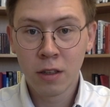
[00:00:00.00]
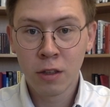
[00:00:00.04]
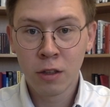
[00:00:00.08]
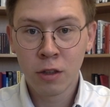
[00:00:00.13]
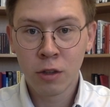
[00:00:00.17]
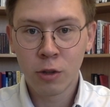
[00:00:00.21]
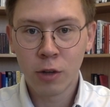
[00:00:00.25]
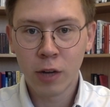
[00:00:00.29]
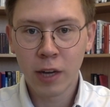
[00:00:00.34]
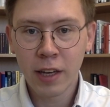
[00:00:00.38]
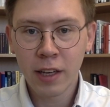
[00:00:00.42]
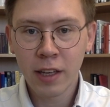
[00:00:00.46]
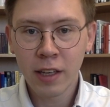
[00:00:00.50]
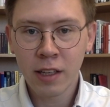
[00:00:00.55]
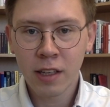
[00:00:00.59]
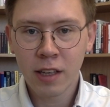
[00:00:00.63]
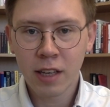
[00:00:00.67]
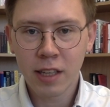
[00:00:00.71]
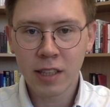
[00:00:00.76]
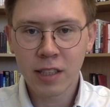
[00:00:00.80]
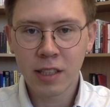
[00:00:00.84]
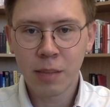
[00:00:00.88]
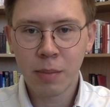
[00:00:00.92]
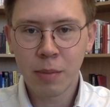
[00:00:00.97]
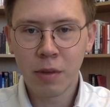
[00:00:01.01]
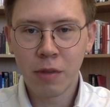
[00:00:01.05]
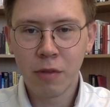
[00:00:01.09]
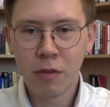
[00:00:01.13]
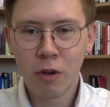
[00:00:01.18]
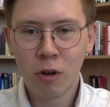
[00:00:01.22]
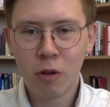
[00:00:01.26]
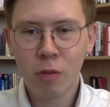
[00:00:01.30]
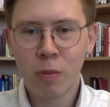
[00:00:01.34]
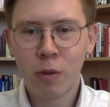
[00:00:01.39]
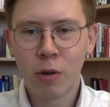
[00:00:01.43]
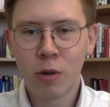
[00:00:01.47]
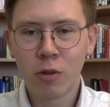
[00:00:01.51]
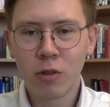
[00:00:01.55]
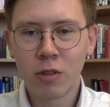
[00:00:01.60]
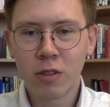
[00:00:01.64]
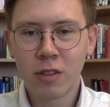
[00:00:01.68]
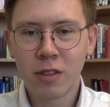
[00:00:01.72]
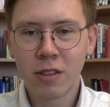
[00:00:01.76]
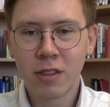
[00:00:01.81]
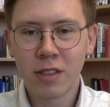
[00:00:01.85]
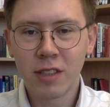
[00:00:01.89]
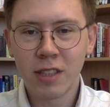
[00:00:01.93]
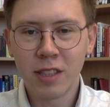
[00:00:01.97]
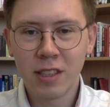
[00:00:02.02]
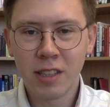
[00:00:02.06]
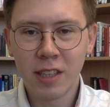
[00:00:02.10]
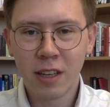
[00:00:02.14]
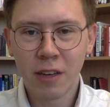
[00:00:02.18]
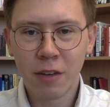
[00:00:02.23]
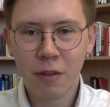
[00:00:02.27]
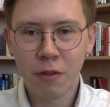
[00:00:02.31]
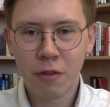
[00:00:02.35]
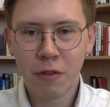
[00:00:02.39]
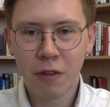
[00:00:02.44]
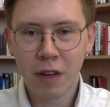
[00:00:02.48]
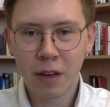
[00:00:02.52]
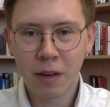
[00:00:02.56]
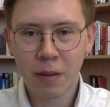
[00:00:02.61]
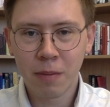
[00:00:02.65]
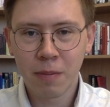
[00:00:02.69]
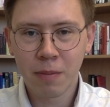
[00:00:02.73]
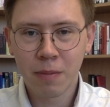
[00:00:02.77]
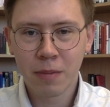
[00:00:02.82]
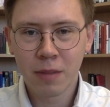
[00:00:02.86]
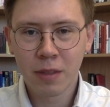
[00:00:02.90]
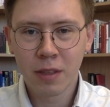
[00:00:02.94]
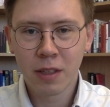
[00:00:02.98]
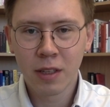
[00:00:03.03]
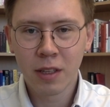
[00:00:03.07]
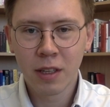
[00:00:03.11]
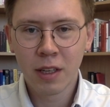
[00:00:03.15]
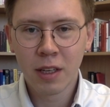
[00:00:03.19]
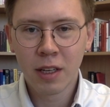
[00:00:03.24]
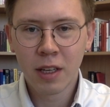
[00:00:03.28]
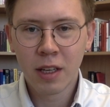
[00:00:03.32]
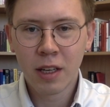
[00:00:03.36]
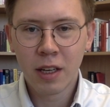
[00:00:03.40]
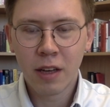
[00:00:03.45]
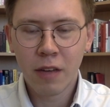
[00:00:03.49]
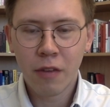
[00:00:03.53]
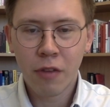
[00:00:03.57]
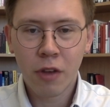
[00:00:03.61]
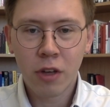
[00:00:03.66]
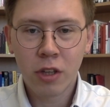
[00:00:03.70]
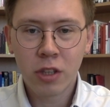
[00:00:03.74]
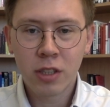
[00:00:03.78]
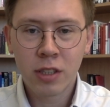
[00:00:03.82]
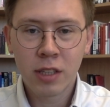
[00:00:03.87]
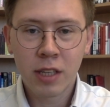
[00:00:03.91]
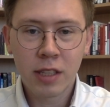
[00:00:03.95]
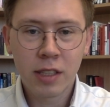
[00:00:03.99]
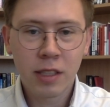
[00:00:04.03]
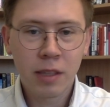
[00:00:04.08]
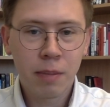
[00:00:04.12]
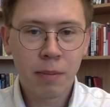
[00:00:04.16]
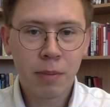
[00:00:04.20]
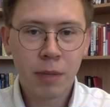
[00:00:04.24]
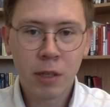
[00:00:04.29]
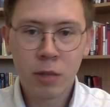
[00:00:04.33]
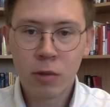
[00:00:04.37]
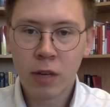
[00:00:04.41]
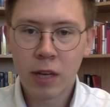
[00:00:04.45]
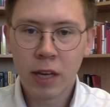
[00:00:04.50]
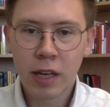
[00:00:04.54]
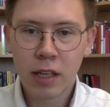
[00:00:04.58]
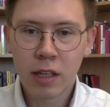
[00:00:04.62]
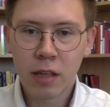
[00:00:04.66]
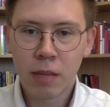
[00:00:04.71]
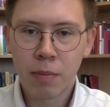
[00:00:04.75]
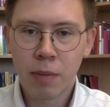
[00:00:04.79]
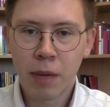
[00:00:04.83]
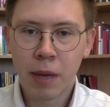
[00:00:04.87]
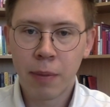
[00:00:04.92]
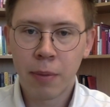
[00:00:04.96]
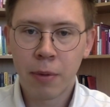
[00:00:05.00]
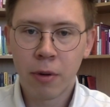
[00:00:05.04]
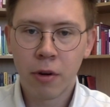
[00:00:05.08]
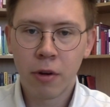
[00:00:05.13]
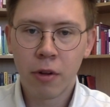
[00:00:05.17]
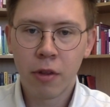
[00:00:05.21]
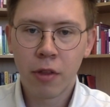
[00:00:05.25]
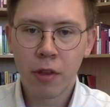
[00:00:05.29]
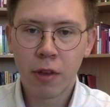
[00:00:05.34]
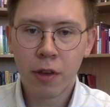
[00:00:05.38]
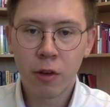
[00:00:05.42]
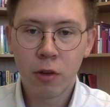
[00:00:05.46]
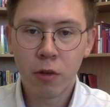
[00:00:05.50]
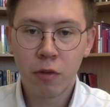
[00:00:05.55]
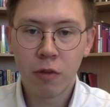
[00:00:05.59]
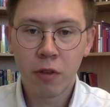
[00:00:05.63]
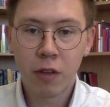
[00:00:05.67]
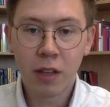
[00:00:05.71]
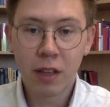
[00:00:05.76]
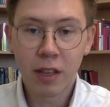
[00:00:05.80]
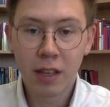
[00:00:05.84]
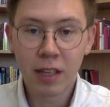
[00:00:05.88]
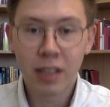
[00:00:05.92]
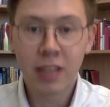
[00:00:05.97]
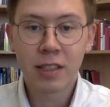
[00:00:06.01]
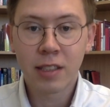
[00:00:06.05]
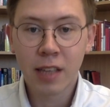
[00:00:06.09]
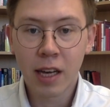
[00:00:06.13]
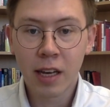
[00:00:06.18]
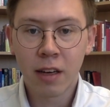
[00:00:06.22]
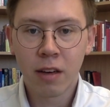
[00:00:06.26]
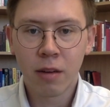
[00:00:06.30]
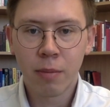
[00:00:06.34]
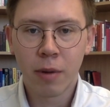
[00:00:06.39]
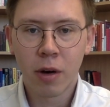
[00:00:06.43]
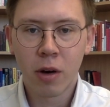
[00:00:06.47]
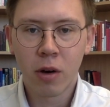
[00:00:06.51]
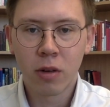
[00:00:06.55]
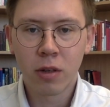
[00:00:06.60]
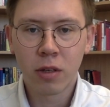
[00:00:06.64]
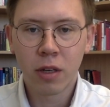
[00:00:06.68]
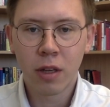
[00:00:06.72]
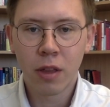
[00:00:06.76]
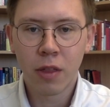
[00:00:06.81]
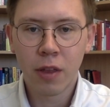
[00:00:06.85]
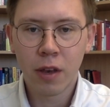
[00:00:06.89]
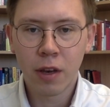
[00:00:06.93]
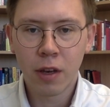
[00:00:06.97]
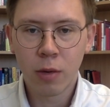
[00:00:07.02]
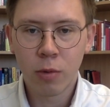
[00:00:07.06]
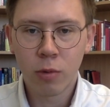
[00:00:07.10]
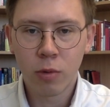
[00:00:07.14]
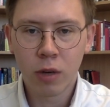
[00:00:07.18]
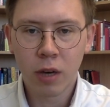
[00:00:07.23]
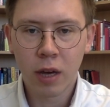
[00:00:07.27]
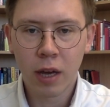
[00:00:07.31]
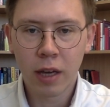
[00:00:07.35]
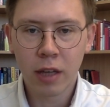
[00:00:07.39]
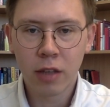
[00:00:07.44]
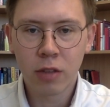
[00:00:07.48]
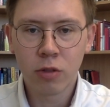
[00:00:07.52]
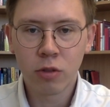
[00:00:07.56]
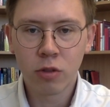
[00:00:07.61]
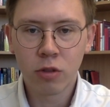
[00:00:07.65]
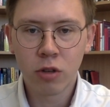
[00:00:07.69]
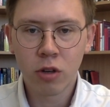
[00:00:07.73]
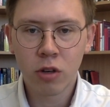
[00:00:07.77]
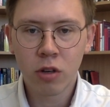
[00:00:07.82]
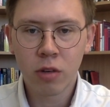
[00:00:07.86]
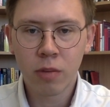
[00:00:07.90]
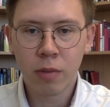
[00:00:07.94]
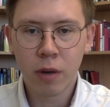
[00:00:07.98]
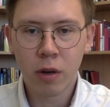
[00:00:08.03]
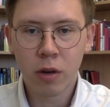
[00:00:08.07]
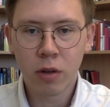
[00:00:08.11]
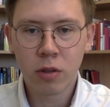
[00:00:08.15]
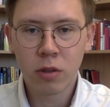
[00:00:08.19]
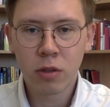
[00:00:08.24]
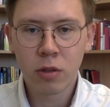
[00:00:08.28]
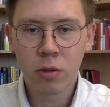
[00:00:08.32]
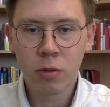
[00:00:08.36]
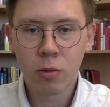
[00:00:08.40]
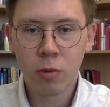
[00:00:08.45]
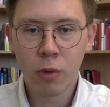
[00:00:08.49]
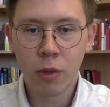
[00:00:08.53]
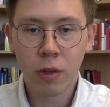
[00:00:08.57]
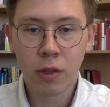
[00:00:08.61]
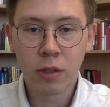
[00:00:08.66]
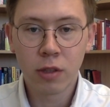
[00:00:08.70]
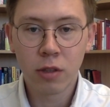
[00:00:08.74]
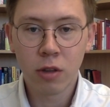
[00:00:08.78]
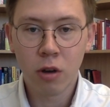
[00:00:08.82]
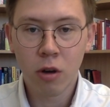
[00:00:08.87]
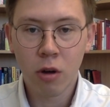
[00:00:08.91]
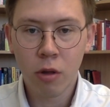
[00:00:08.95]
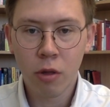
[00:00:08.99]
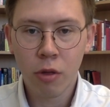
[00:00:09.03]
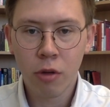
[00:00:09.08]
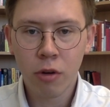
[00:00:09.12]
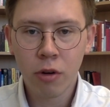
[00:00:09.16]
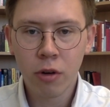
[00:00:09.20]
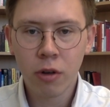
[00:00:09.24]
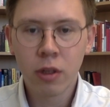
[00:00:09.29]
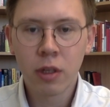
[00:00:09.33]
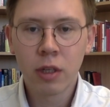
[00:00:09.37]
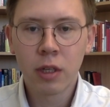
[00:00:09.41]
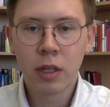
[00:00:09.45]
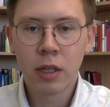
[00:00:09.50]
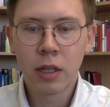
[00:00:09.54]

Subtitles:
Creating an SAP blog post is easy and fun. If there's an SAP-related paper that you feel excited about and that you would like to talk about with its author,